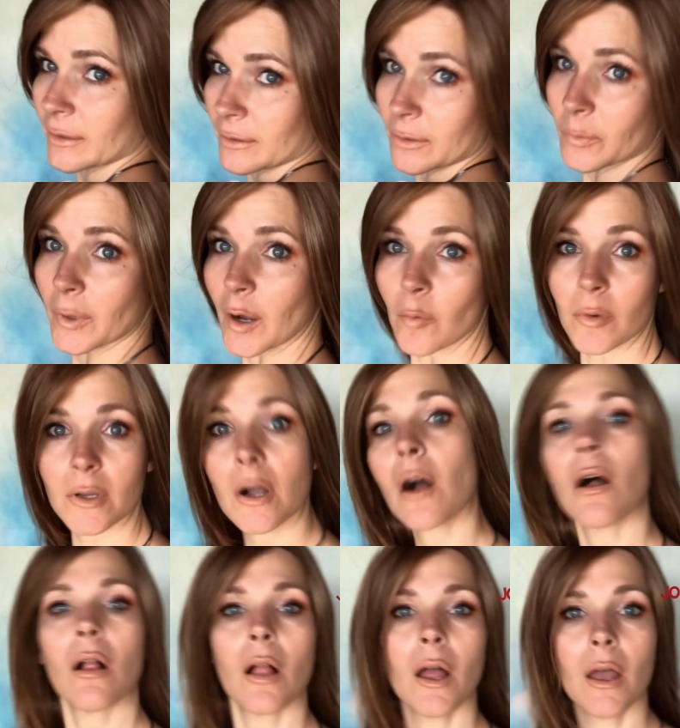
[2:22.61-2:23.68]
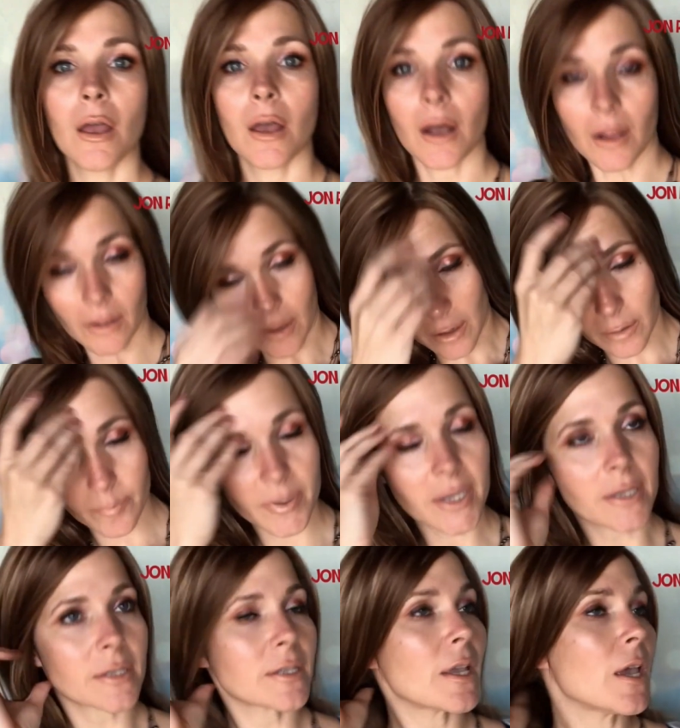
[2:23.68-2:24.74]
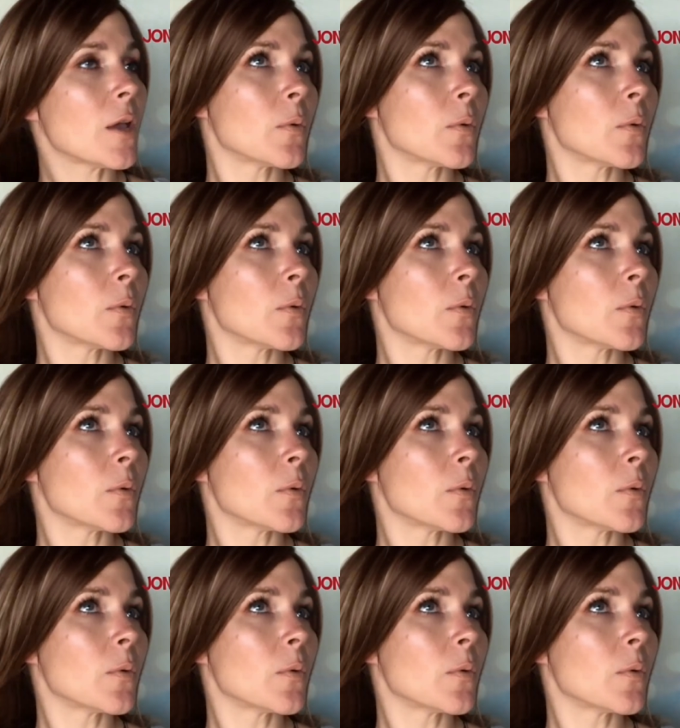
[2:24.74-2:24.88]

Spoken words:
This is what I would call a long piece,